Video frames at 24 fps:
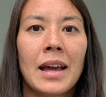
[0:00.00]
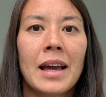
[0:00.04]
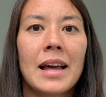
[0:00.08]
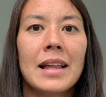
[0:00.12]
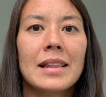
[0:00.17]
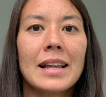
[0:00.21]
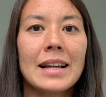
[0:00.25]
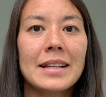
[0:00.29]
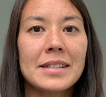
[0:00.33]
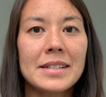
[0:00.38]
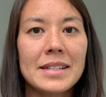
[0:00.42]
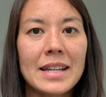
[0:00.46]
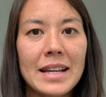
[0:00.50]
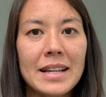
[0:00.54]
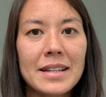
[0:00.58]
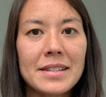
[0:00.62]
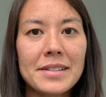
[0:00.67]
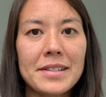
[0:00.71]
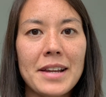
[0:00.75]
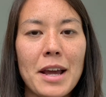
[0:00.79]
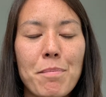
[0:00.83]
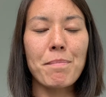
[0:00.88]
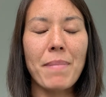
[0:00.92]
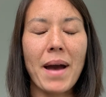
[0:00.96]
Let's take a
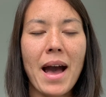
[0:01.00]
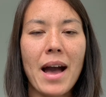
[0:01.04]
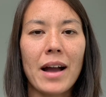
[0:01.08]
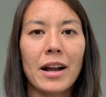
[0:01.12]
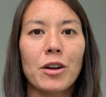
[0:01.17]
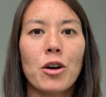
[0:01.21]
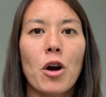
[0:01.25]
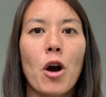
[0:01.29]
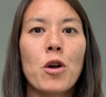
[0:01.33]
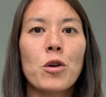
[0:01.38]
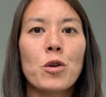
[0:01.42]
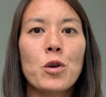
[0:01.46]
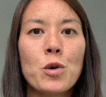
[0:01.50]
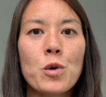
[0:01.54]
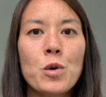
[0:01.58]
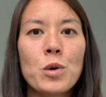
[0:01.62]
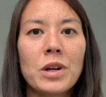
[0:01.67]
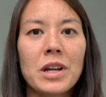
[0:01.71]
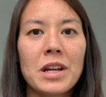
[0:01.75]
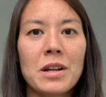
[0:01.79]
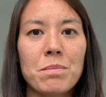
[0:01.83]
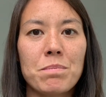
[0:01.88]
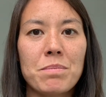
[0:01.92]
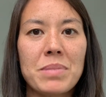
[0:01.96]
step back on who
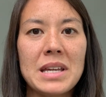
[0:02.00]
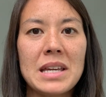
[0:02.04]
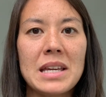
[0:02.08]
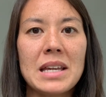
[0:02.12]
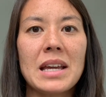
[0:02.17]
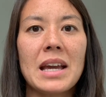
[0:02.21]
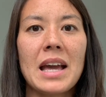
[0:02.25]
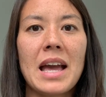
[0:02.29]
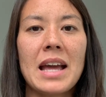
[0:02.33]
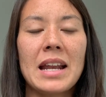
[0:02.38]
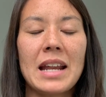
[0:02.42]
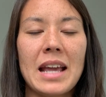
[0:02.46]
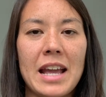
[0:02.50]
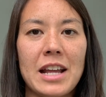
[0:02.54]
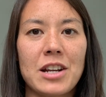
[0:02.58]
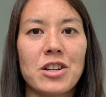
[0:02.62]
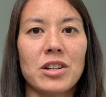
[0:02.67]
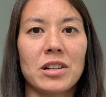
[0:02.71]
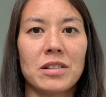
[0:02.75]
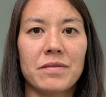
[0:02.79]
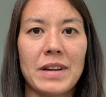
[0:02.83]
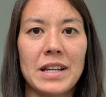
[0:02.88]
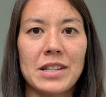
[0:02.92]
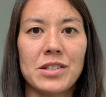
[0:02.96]
can be an
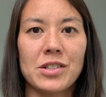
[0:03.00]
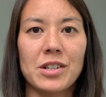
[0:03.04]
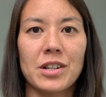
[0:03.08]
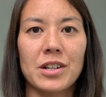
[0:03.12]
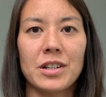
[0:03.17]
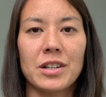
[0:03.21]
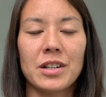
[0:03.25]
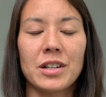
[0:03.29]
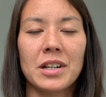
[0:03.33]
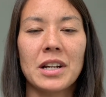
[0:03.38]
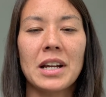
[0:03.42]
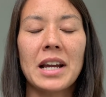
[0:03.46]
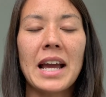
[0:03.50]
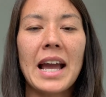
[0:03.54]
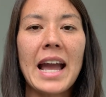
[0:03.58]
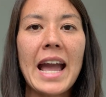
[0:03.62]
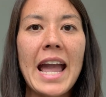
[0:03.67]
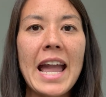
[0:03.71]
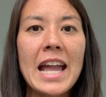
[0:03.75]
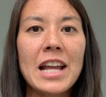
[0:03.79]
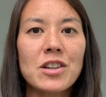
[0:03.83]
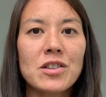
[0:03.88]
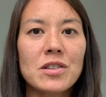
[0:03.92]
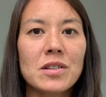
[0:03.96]
angel investor.
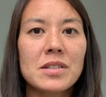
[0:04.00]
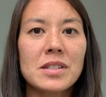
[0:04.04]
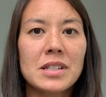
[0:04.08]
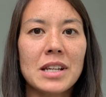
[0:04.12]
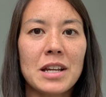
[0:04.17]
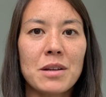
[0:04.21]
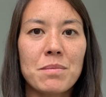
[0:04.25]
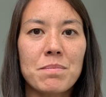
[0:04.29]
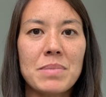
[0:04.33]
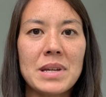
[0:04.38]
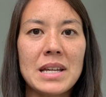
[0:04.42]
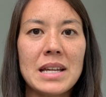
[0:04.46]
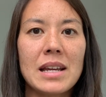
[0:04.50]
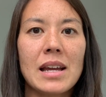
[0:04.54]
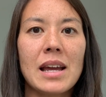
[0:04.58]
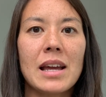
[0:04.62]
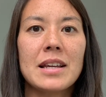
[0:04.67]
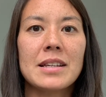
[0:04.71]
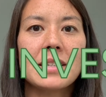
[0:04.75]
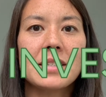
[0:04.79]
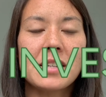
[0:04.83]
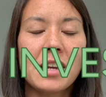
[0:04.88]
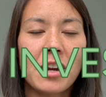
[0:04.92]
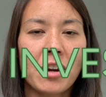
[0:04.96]
Angels can be
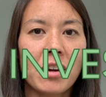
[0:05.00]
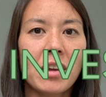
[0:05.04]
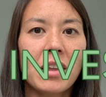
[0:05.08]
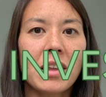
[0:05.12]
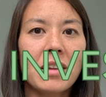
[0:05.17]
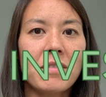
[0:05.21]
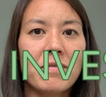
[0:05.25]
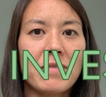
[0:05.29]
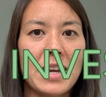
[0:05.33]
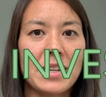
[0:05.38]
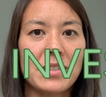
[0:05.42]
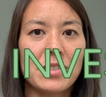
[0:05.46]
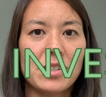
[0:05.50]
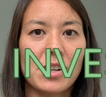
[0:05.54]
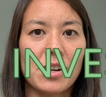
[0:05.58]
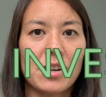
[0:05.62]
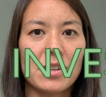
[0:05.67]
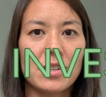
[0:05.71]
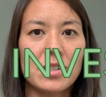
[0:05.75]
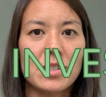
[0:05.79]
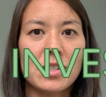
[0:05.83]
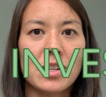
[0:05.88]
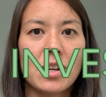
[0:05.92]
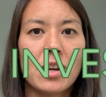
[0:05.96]
serial
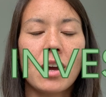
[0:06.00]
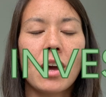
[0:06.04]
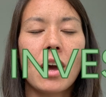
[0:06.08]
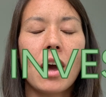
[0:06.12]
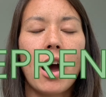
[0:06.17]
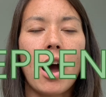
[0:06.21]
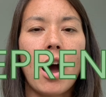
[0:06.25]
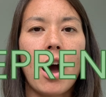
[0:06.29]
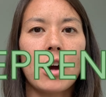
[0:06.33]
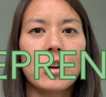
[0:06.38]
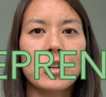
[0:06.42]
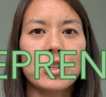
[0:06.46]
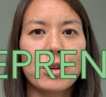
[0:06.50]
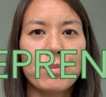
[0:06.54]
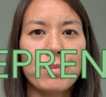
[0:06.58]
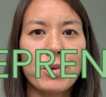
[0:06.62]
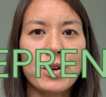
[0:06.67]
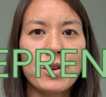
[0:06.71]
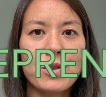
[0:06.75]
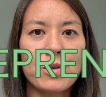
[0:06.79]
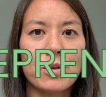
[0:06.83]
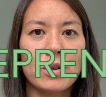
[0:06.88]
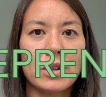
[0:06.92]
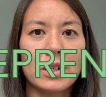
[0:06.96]
investors,
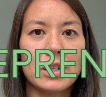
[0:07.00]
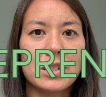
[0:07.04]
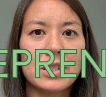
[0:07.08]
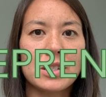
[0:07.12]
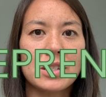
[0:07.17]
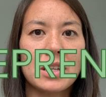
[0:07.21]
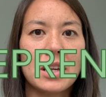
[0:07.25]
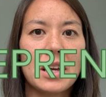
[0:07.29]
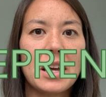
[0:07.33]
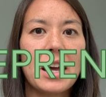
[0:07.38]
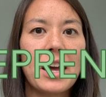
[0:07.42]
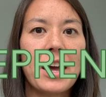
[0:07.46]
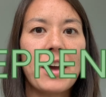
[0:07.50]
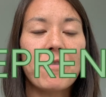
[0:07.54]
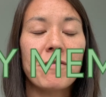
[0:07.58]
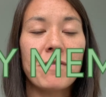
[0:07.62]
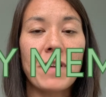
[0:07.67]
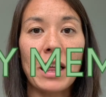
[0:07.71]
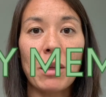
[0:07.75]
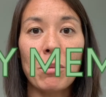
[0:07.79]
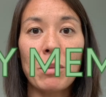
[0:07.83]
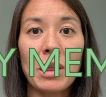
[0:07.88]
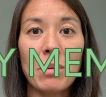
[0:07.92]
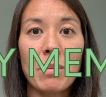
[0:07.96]
entrepreneurs,
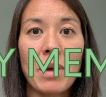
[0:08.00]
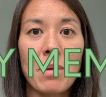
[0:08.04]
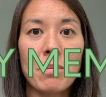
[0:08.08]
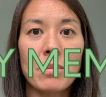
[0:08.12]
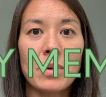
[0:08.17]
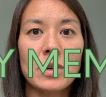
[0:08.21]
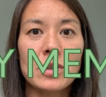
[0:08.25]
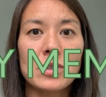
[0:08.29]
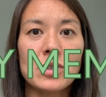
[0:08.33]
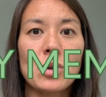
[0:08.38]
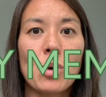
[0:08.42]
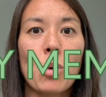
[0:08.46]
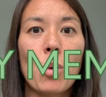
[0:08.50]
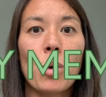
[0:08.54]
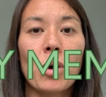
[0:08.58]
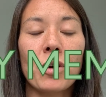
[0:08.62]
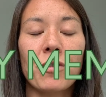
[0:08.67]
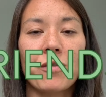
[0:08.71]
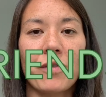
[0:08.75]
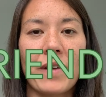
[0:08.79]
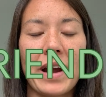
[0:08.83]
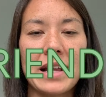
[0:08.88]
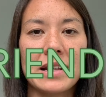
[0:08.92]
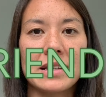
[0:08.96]
family members, or
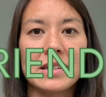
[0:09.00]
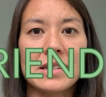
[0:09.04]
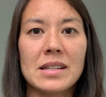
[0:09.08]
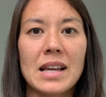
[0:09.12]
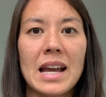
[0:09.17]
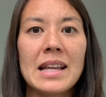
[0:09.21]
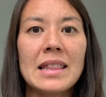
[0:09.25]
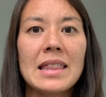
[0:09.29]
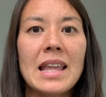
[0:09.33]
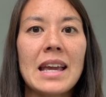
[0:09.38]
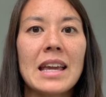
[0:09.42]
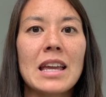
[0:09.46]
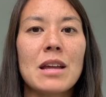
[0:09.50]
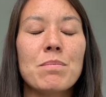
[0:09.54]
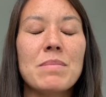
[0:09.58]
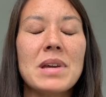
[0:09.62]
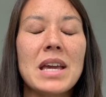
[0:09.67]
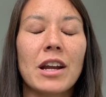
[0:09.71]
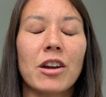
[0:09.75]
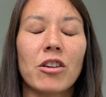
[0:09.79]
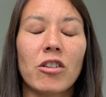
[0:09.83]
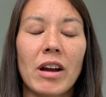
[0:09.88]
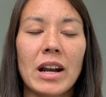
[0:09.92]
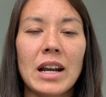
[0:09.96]
friends, and they can be
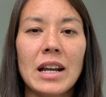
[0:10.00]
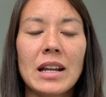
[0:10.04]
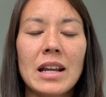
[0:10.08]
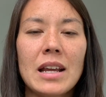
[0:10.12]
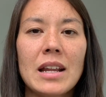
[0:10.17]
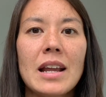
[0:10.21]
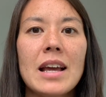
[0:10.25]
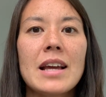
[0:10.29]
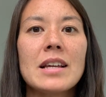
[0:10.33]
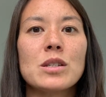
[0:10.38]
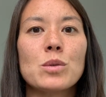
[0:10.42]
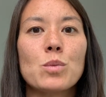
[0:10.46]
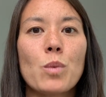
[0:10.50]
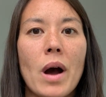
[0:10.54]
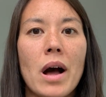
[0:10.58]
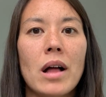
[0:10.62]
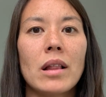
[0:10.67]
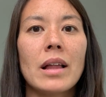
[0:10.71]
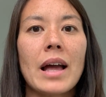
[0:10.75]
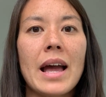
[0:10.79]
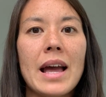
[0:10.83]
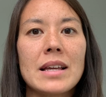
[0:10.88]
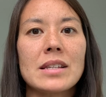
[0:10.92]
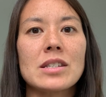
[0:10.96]
accredited as
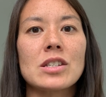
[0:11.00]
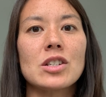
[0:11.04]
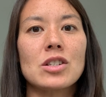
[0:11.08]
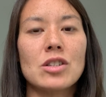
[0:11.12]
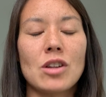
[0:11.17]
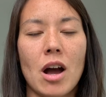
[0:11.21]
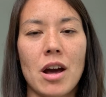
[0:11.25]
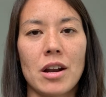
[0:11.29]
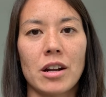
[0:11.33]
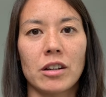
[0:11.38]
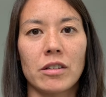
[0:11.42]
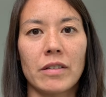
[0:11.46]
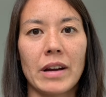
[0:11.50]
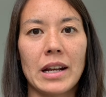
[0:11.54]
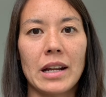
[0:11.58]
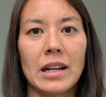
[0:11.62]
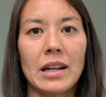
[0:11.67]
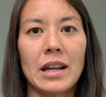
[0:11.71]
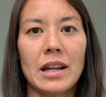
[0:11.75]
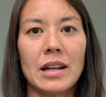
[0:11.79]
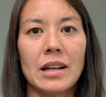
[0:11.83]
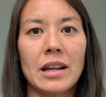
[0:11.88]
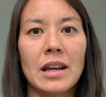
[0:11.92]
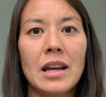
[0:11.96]
well as
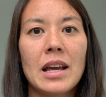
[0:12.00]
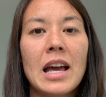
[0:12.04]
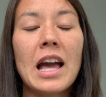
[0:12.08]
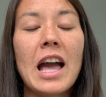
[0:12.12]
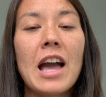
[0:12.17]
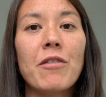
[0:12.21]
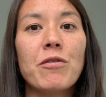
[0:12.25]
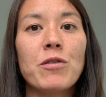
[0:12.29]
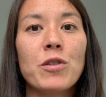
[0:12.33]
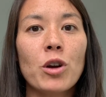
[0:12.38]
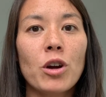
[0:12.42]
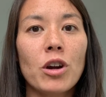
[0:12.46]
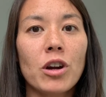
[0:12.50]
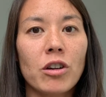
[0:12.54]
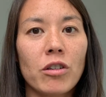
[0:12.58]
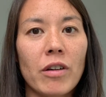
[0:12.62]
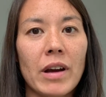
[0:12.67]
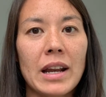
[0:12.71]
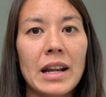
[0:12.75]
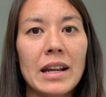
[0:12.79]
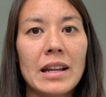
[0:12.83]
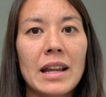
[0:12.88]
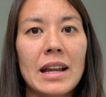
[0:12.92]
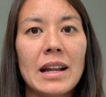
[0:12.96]
non-accredited. If you're
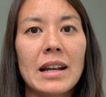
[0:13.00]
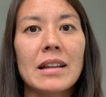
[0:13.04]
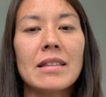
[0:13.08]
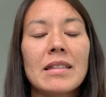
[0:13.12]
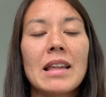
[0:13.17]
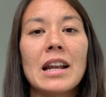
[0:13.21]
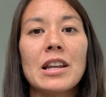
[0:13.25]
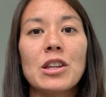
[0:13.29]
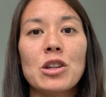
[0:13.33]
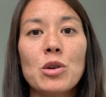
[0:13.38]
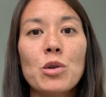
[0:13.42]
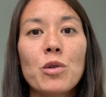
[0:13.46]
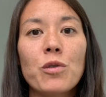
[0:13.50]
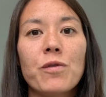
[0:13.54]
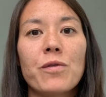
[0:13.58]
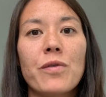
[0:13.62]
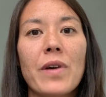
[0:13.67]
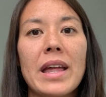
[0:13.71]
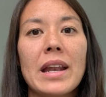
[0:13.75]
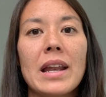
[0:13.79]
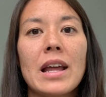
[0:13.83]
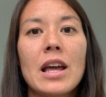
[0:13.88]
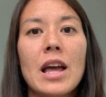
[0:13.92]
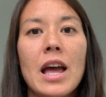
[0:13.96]
accredited, then you
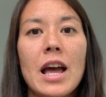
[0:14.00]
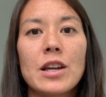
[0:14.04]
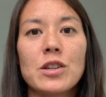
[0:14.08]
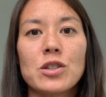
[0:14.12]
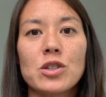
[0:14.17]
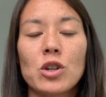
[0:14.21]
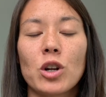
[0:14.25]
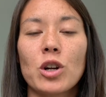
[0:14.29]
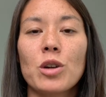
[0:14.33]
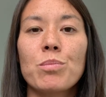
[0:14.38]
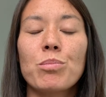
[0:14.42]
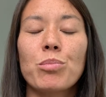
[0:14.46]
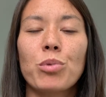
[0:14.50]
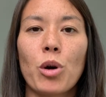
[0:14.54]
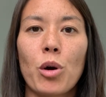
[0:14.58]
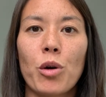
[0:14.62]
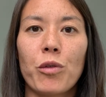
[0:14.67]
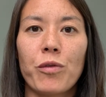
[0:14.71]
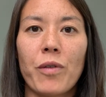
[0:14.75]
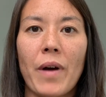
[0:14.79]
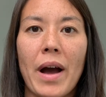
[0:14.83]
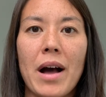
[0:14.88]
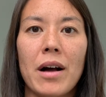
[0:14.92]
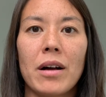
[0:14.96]
fit a certain
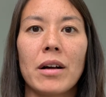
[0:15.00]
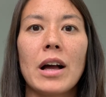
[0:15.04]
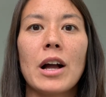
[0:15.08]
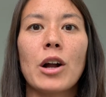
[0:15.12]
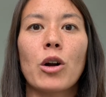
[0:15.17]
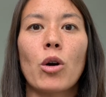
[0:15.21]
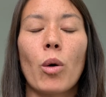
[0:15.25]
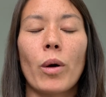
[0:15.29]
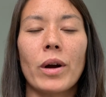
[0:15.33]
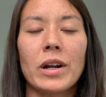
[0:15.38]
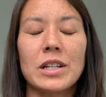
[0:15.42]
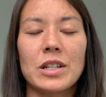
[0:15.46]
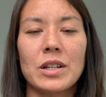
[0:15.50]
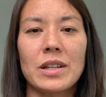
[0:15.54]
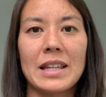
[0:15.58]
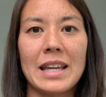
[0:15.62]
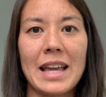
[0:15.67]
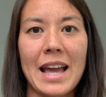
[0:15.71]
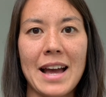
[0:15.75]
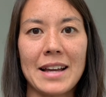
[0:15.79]
profile according to the